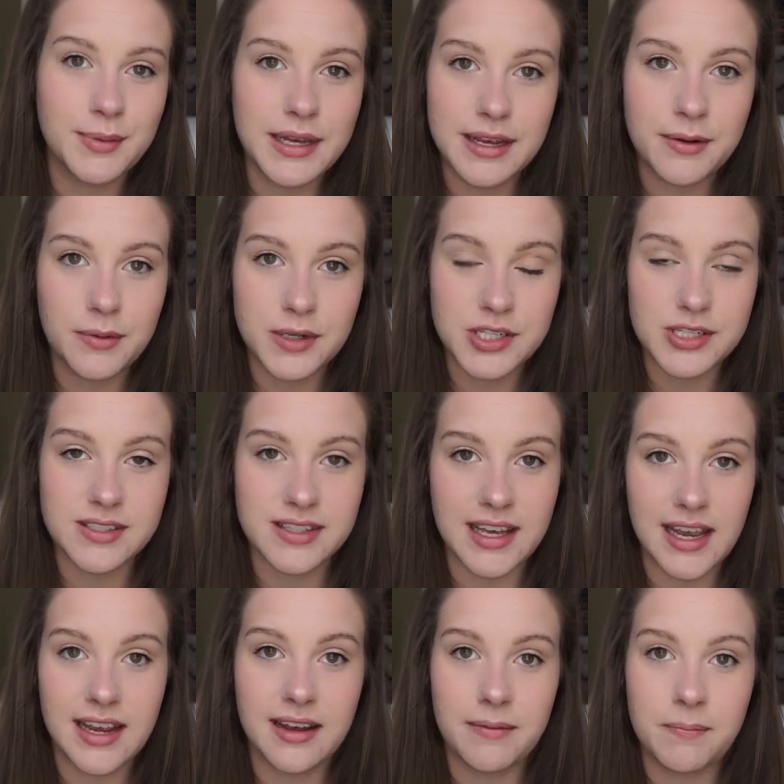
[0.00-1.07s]
we were just
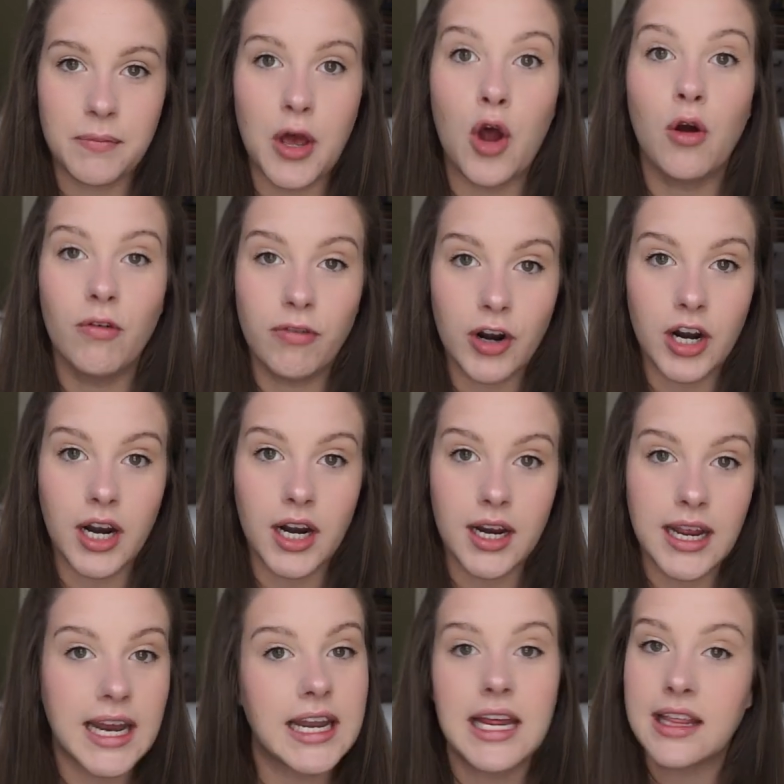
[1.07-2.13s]
like, over
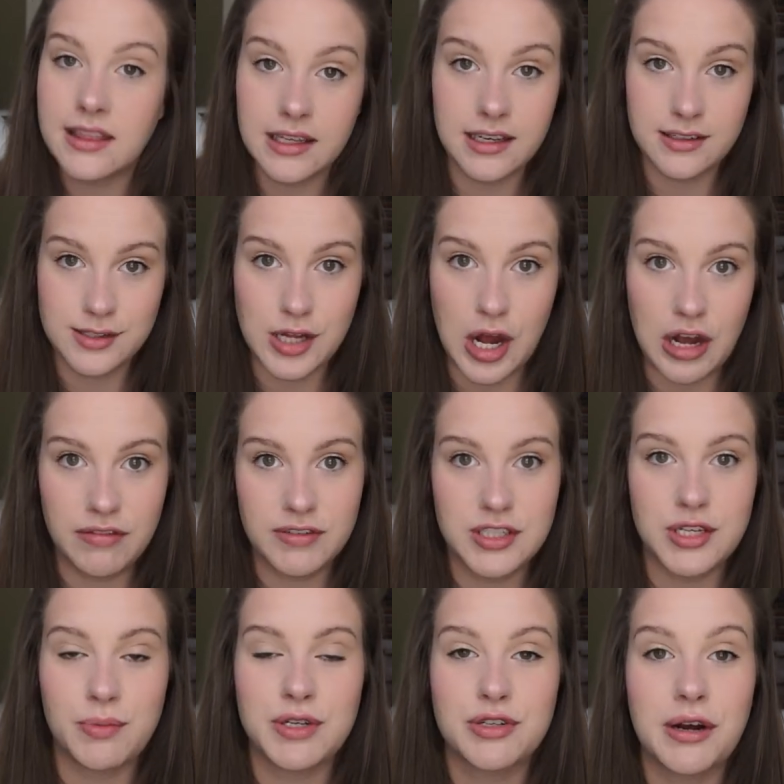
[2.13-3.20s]
anything soft.
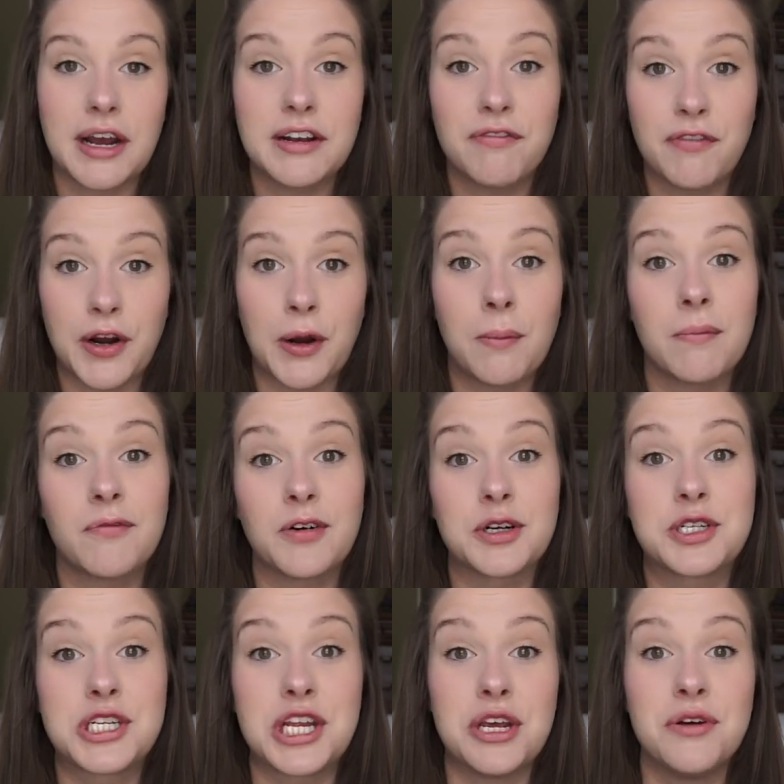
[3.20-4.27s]
So we tried firm for
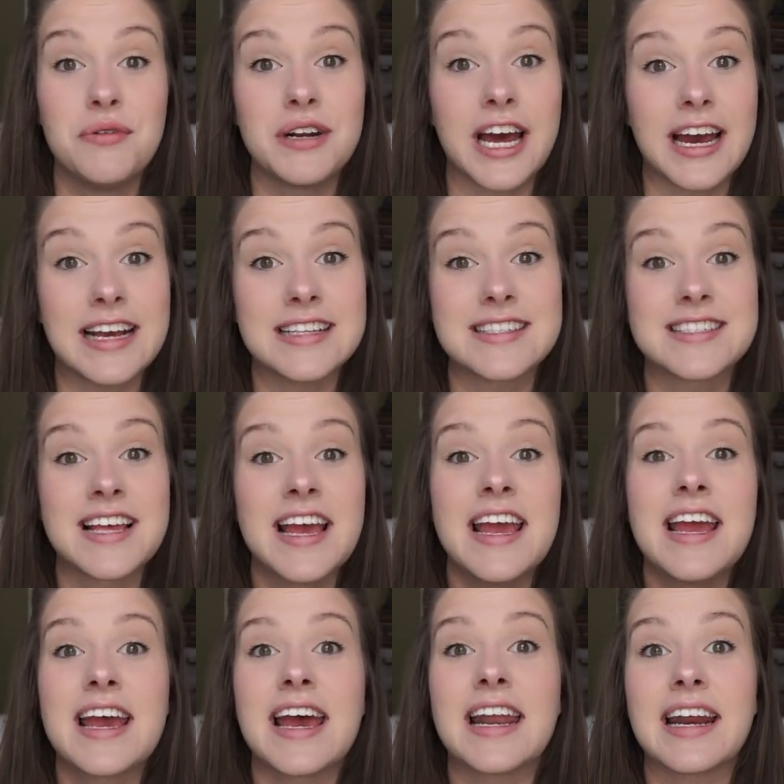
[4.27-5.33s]
two nights.
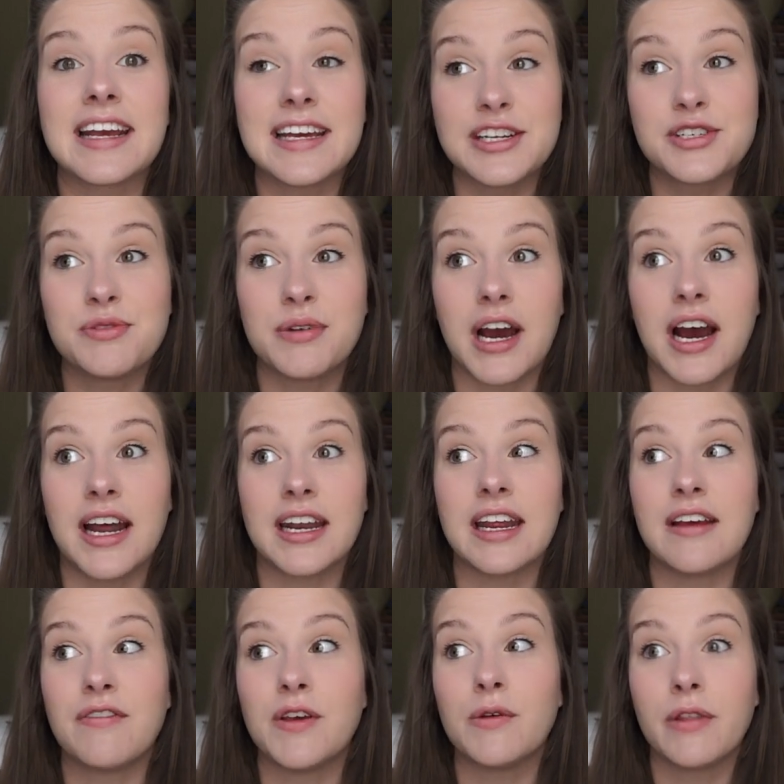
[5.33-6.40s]
And I kid you not,
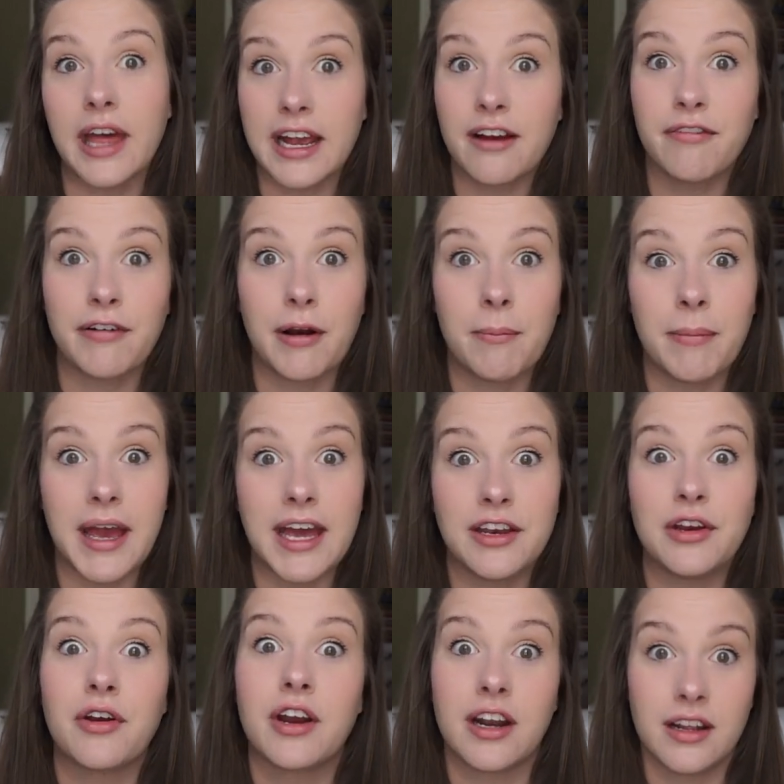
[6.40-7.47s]
if you like a firm
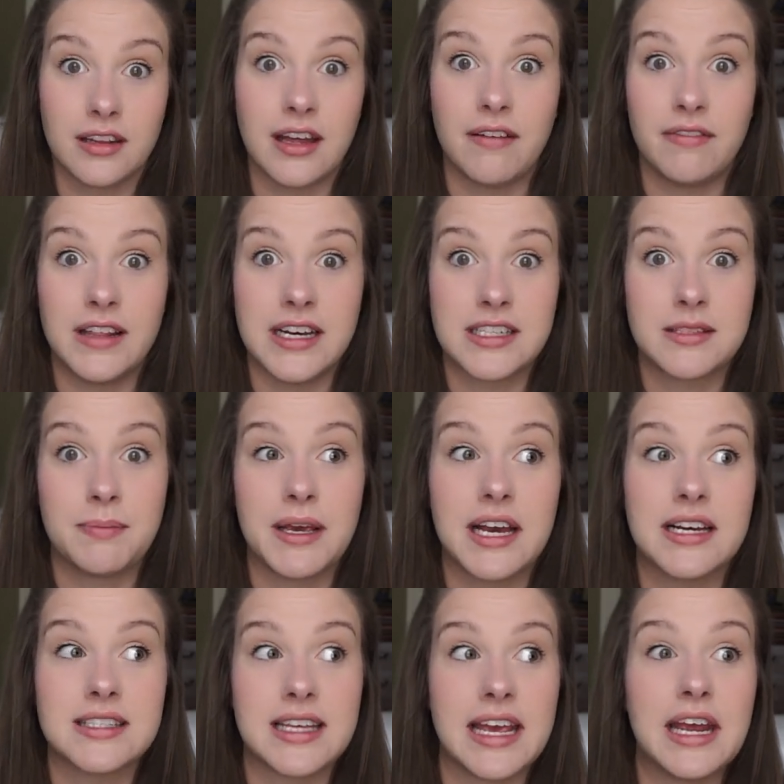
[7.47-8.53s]
bed, you're gonna love this
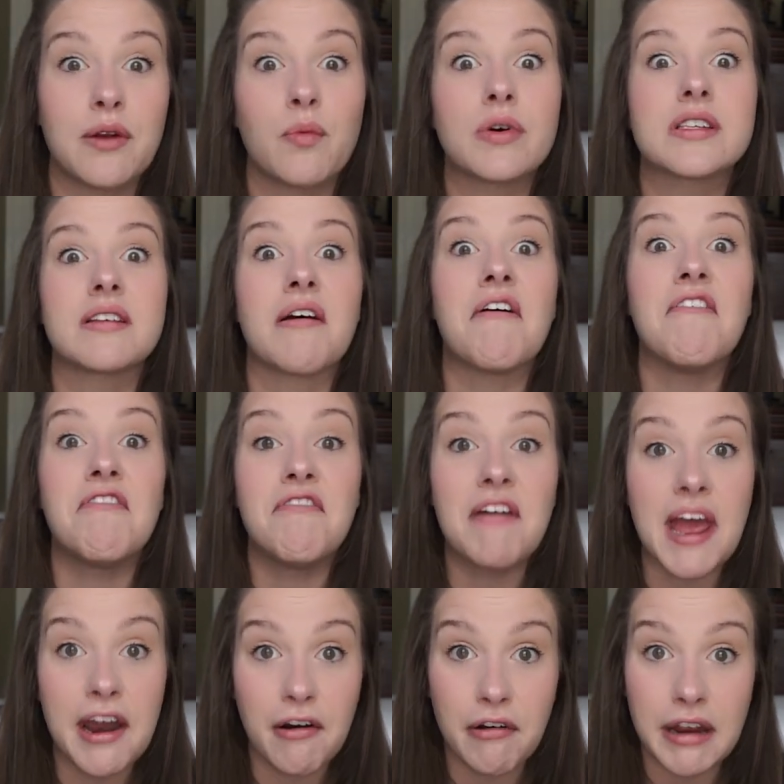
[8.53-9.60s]
because it was
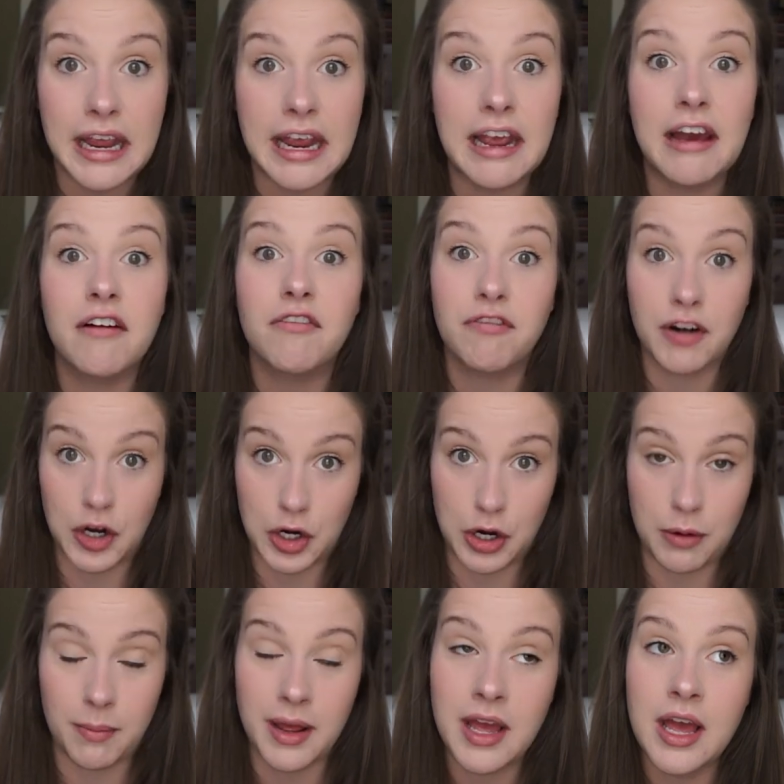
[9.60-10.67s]
very
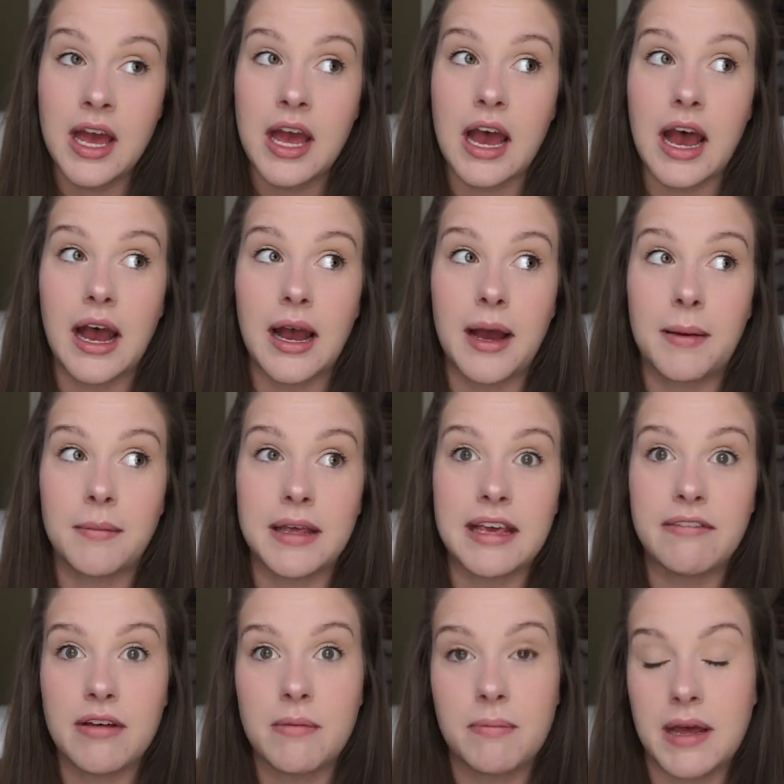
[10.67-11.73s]
firm. Um,
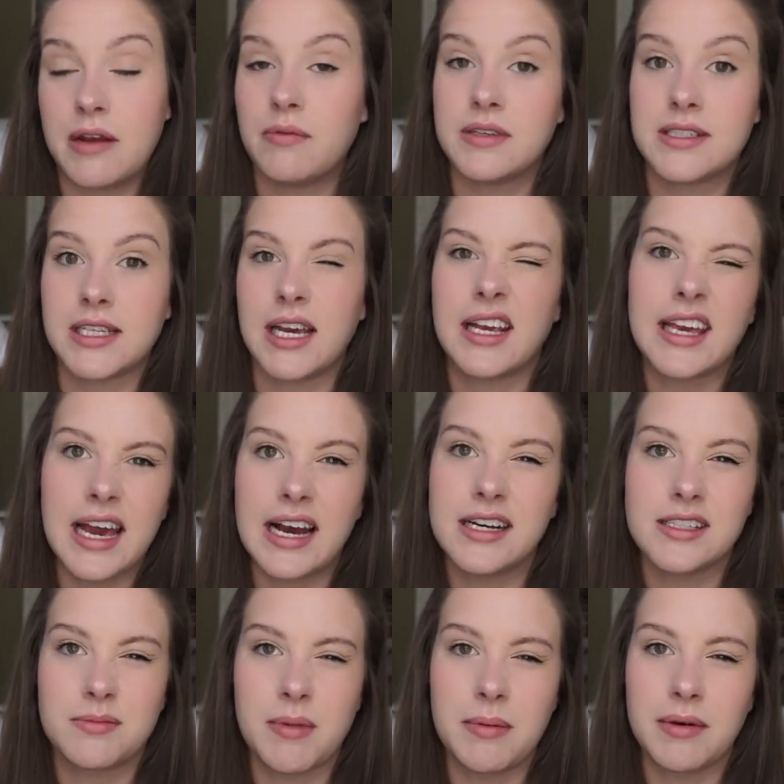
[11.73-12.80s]
even Ben was like, yeah,
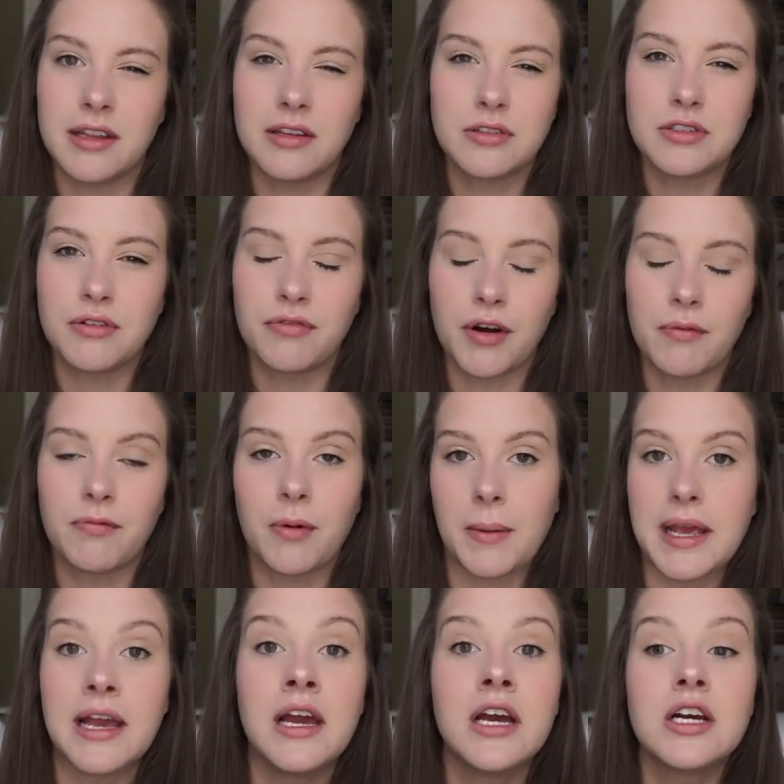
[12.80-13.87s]
it's maybe a little too firm for
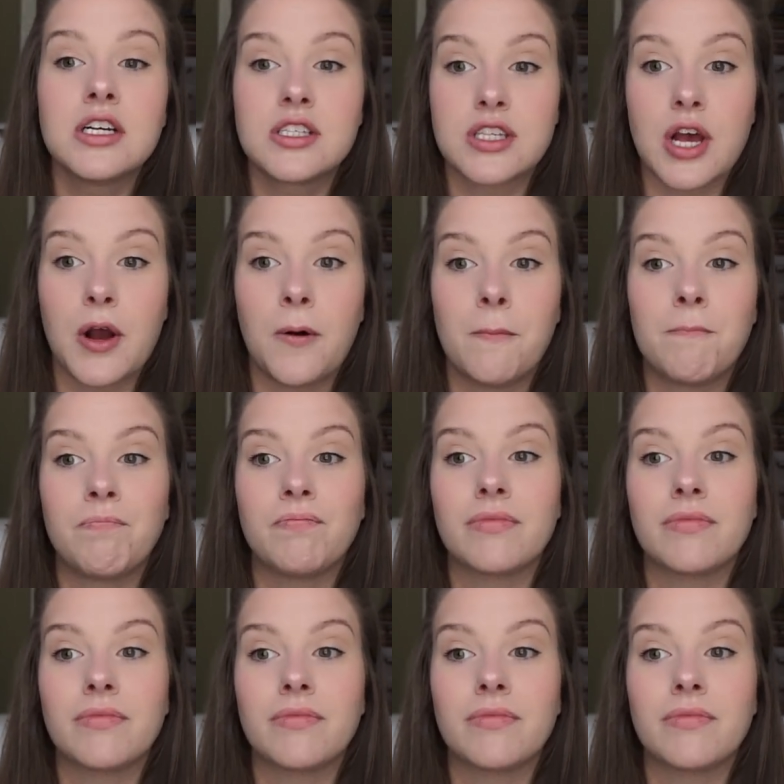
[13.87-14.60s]
me. So